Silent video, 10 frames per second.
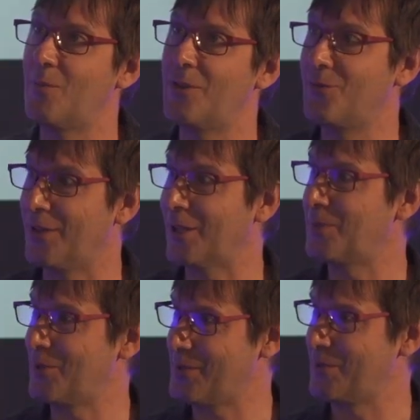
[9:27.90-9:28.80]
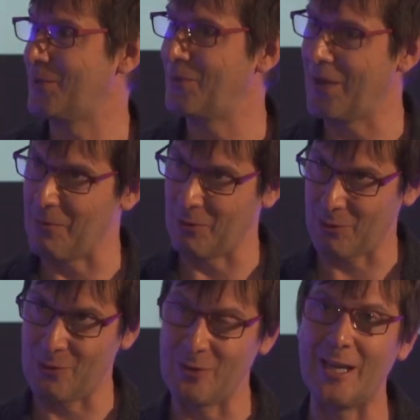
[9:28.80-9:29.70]
the developers that were
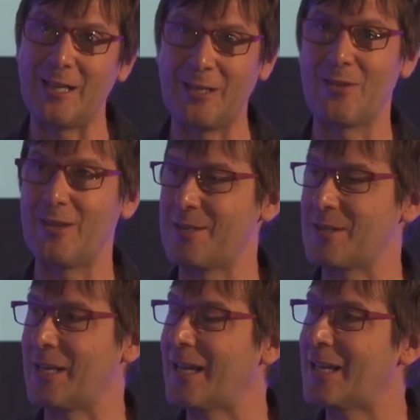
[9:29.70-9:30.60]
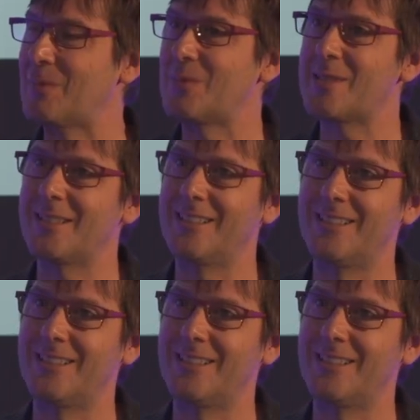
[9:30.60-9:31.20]
creating these games,